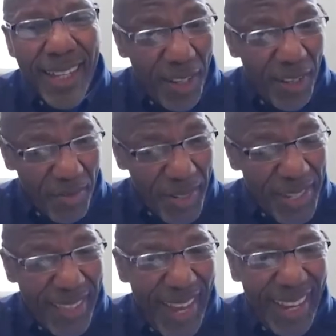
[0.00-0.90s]
along
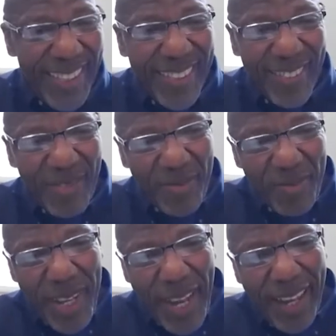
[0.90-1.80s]
with that,
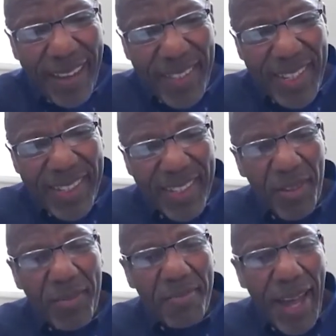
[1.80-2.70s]
we have these
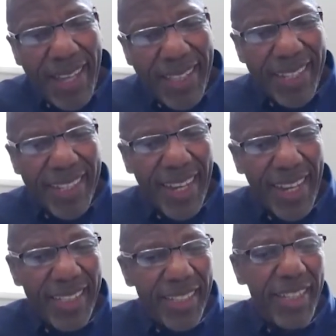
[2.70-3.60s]
dramatic
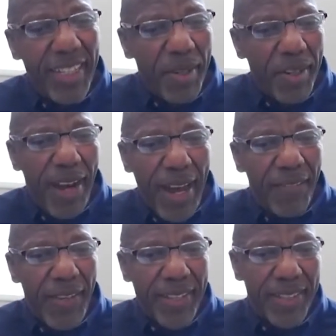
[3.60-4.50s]
kind of
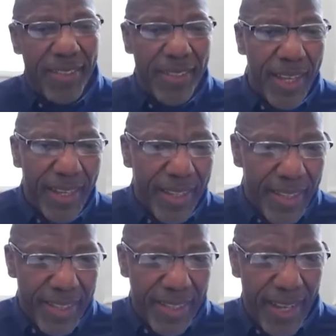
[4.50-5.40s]
demographics uh,
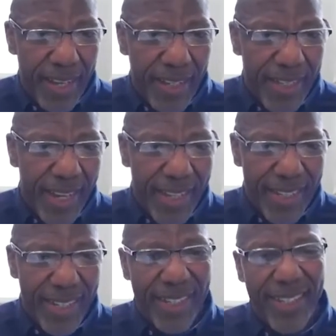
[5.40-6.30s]
uh,
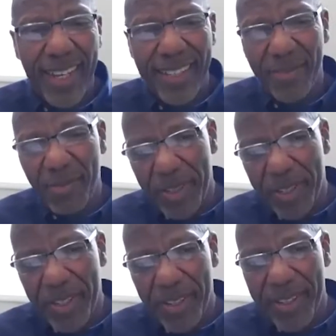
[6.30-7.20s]
changes that
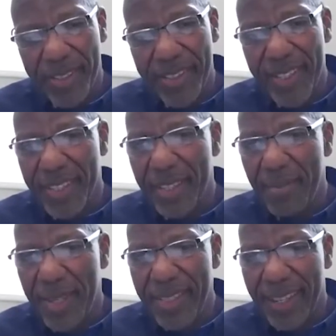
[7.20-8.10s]
were occurring since the
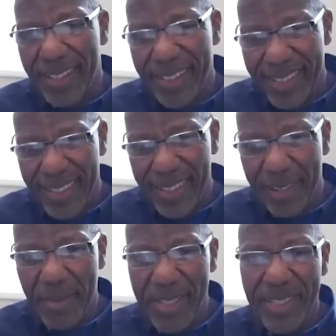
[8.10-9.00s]
mid 90s, as
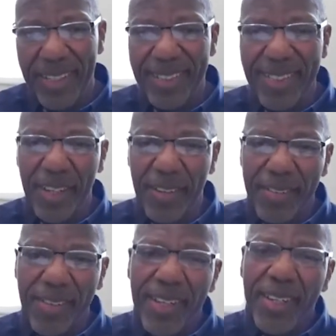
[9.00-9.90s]
I mentioned.
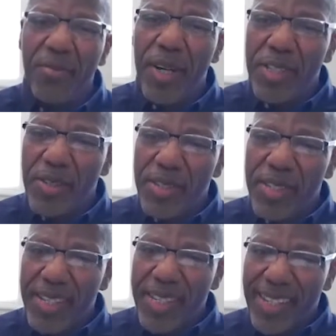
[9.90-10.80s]
So, what you
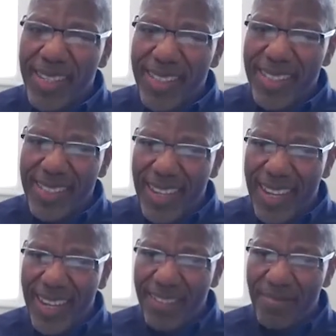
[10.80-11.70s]
see is,
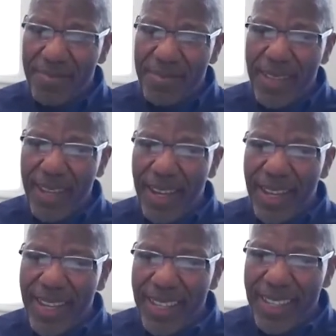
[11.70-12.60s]
um,
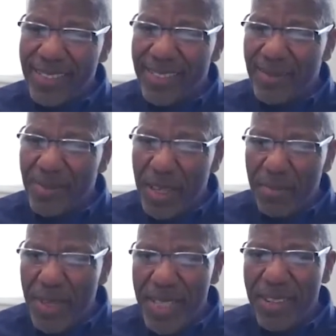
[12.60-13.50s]
uh, in,
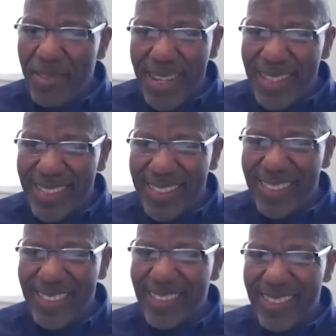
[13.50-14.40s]
in many
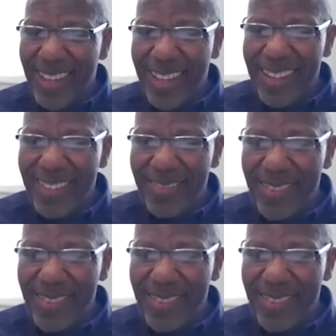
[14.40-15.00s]
ways, uh,